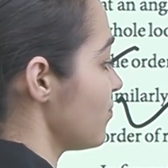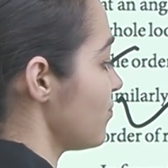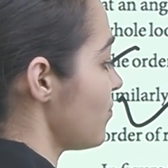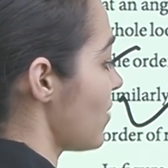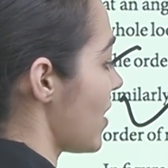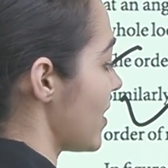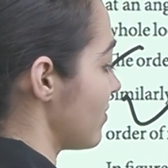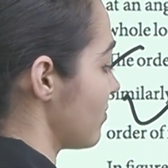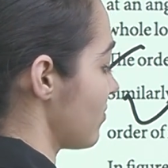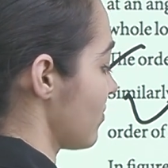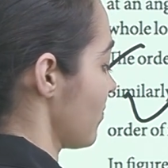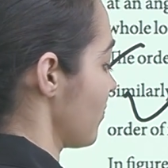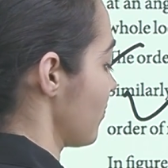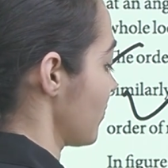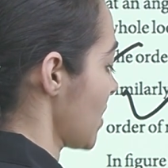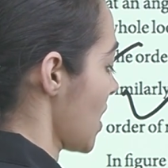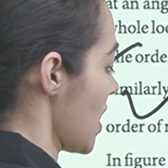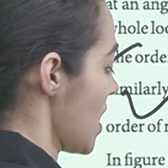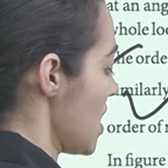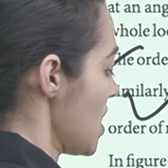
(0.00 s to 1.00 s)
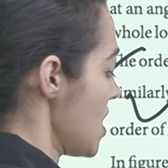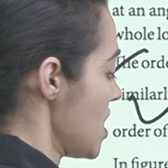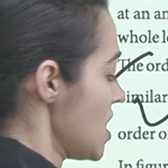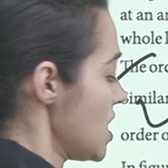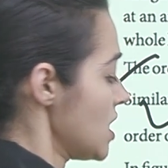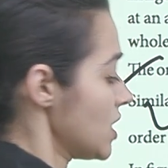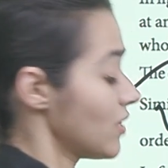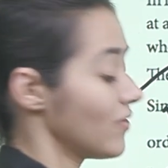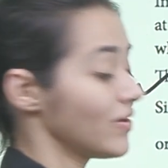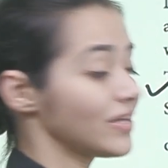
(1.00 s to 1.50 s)
5.
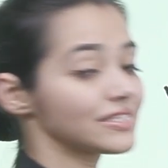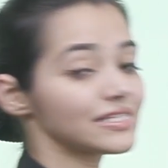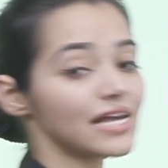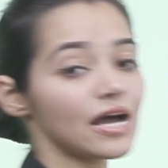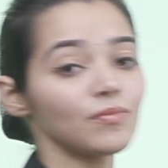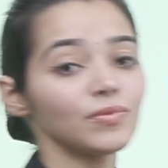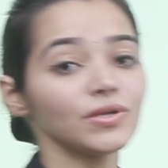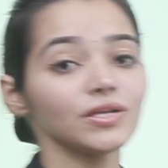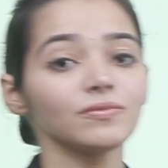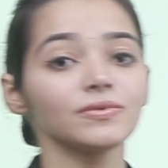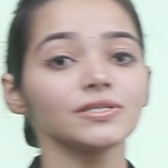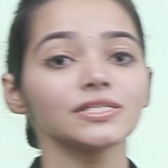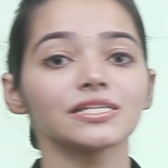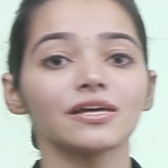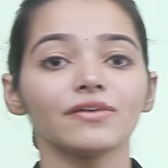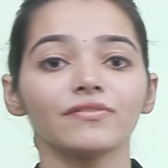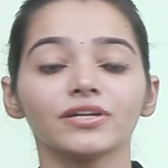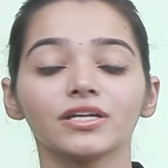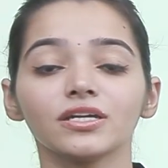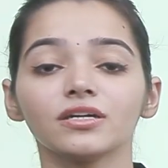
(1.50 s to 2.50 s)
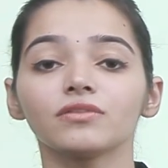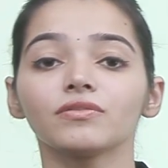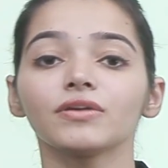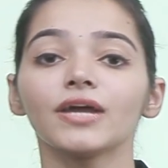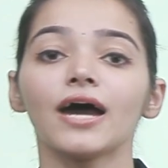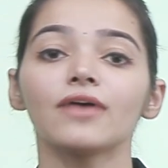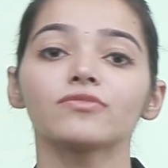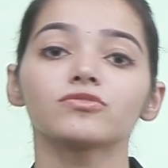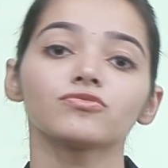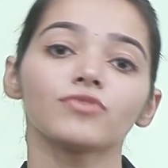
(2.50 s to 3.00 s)
Now in example number 7, here we
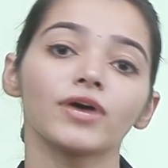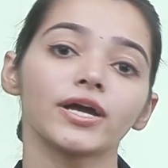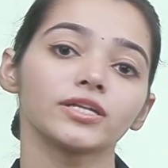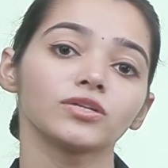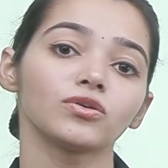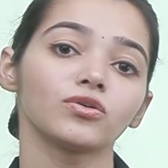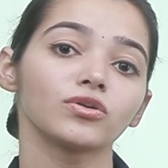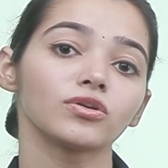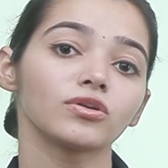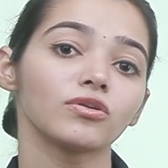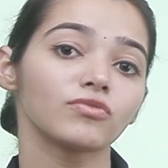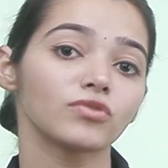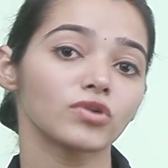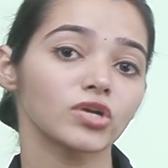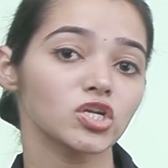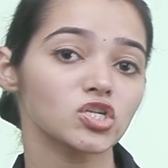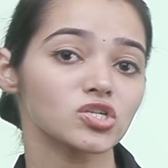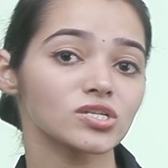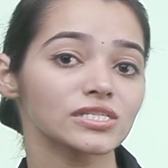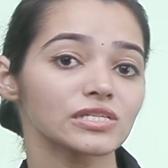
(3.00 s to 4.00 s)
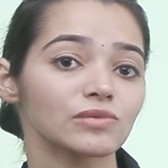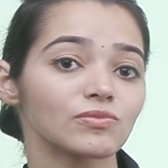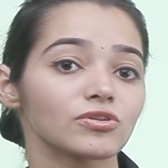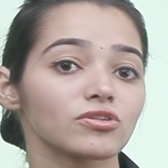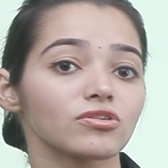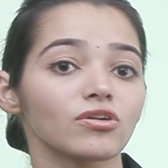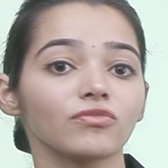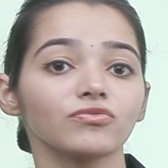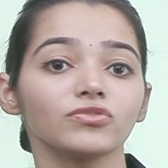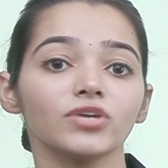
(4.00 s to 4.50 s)
have to find the order of rotational
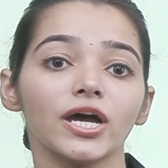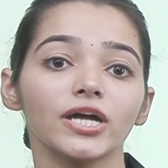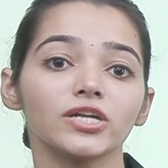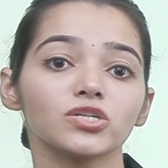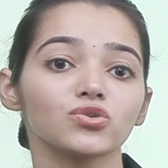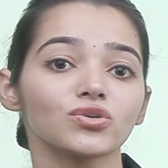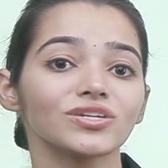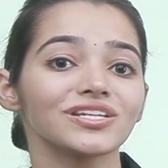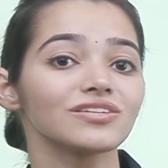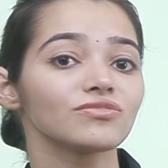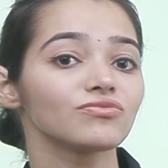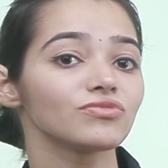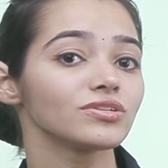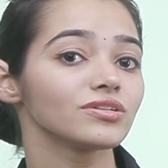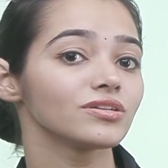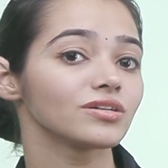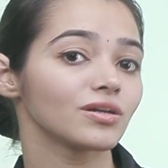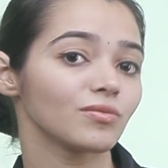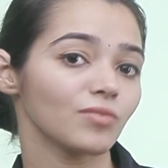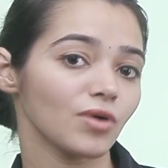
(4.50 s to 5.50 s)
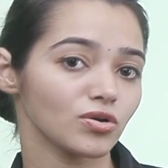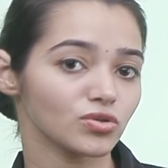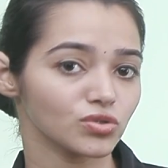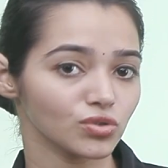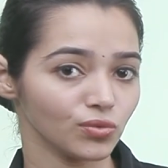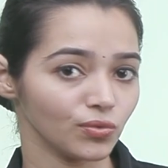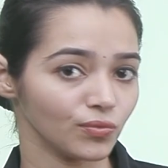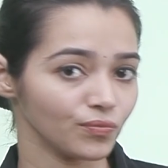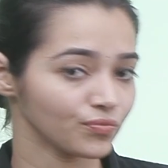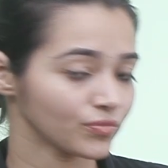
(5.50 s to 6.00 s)
symmetry of the adjoining figure about
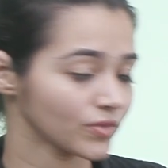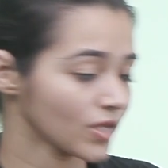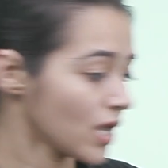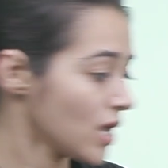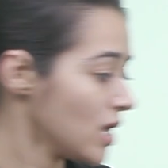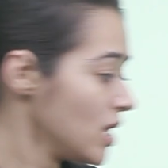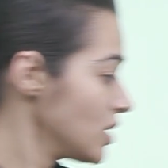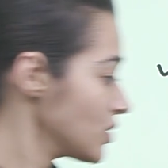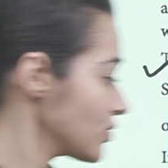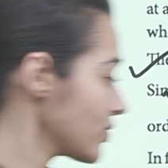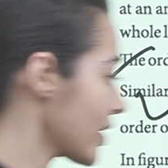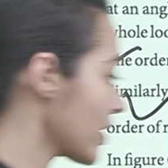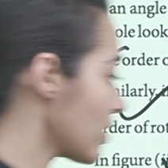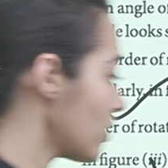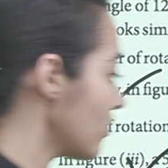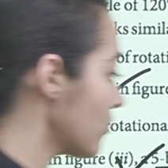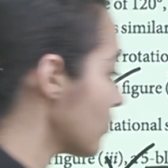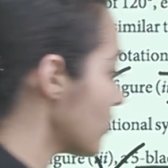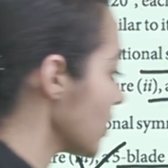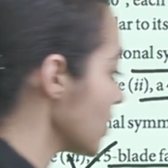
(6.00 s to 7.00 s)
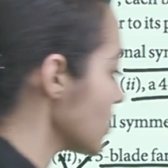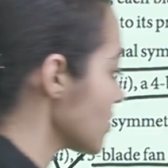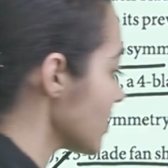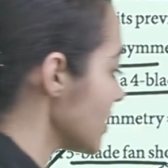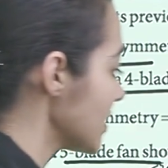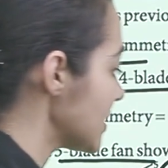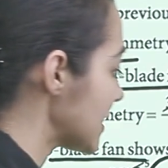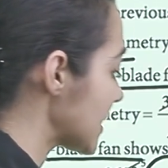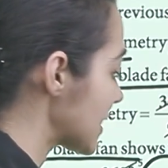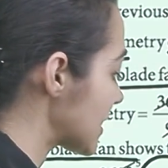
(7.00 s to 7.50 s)
O. So angle of rotation
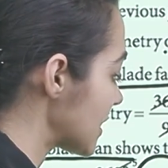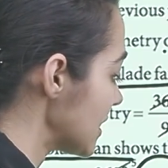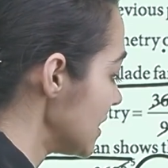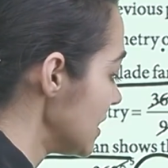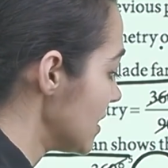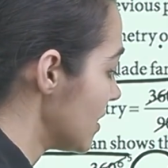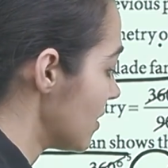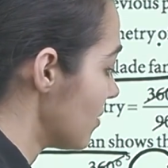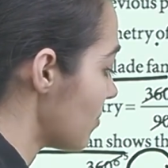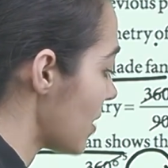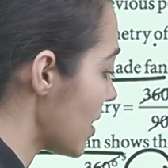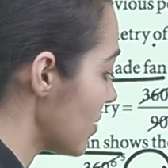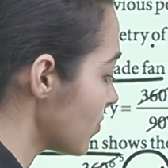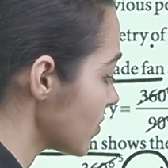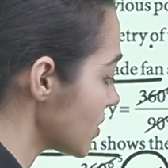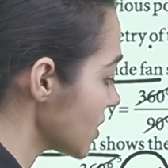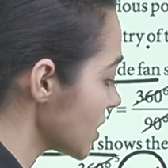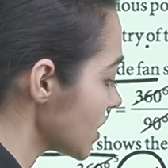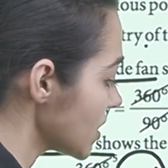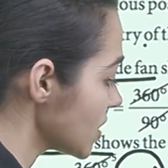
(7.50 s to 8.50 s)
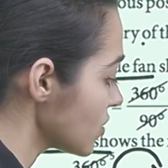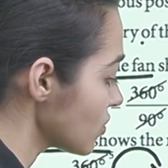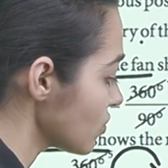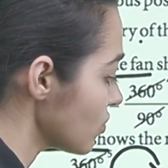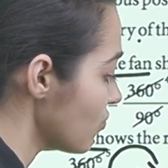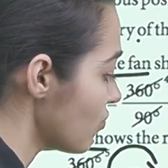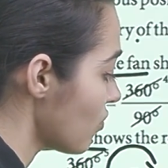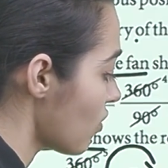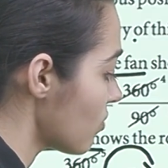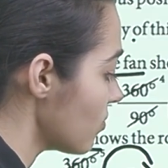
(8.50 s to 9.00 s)
is 60. By putting it into
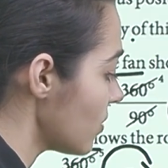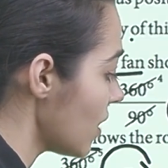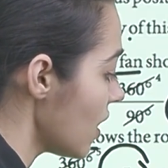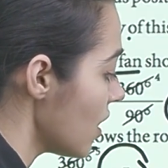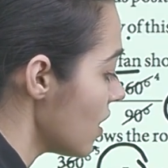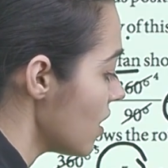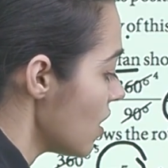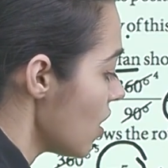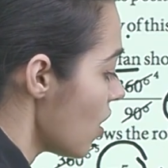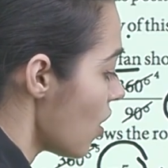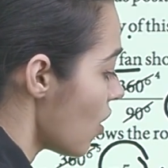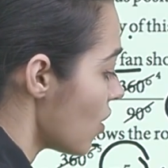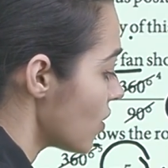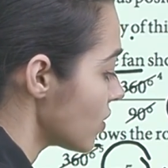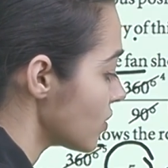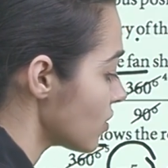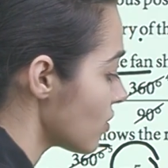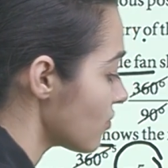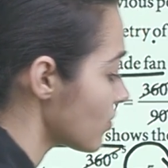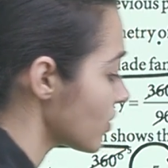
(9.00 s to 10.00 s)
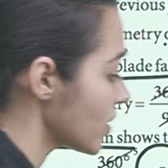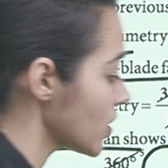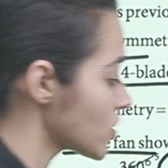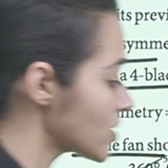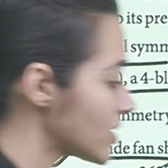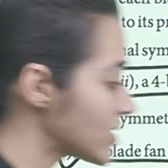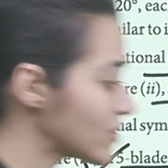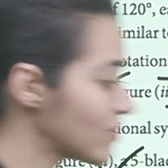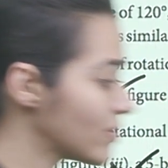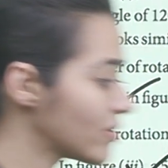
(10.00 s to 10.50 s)
the formula, order of
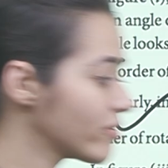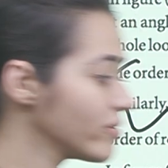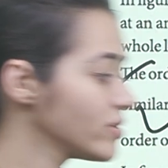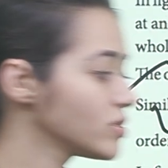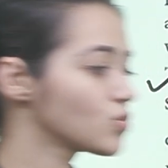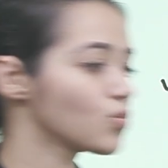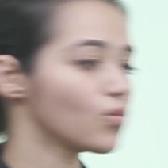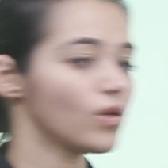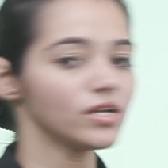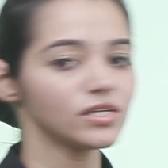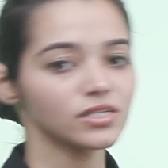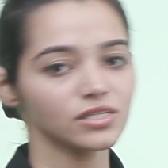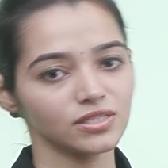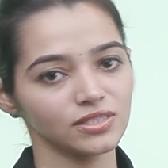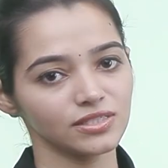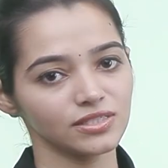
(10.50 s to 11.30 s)
rotational symmetry is what?